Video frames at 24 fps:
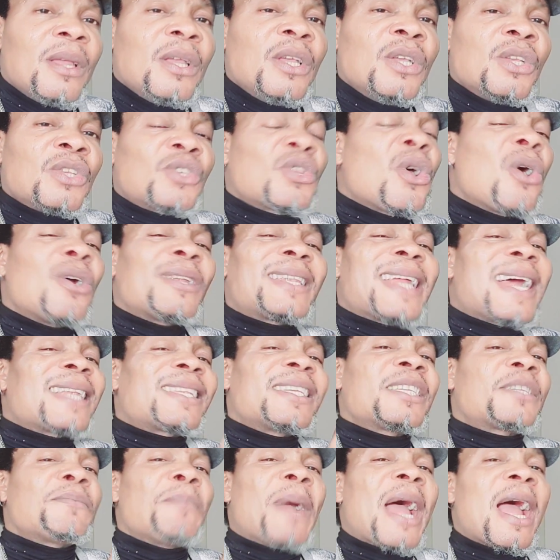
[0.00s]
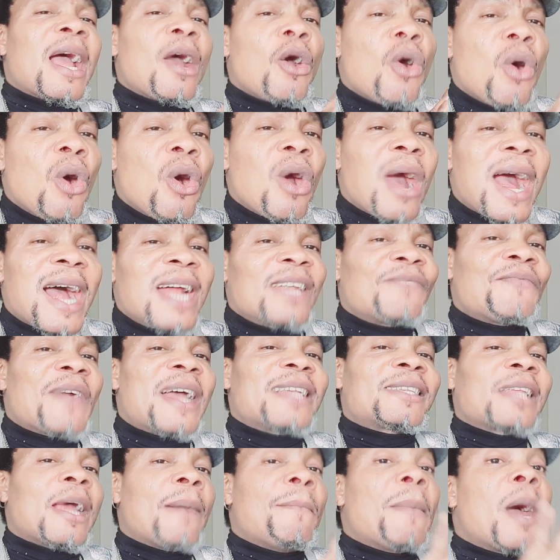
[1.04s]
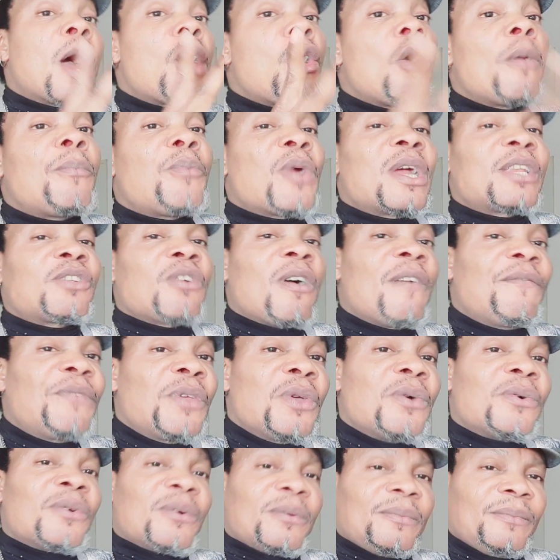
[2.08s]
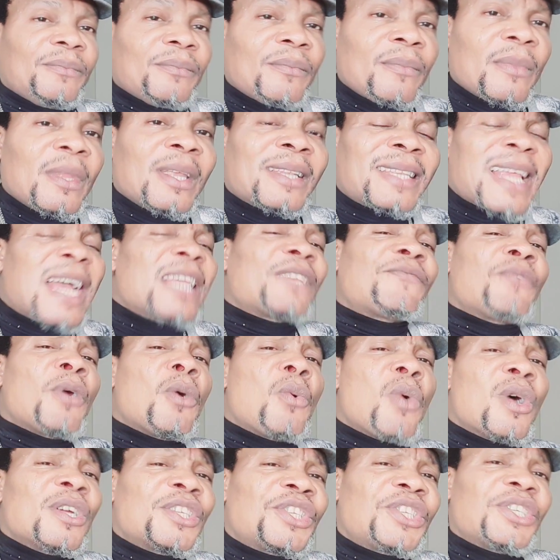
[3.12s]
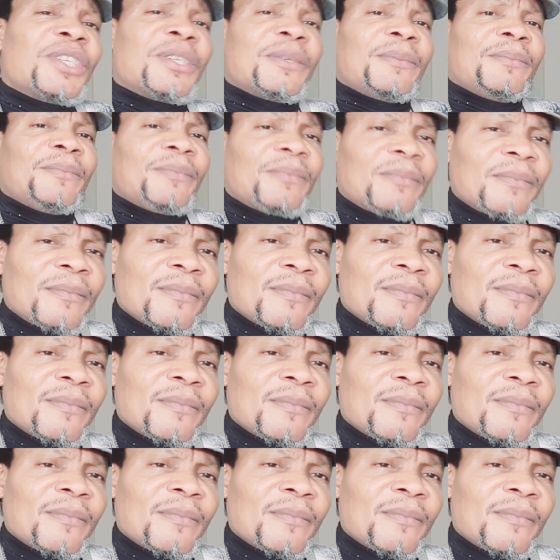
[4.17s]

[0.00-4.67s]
So that is my own advice and my own point of view. Thanks for watching.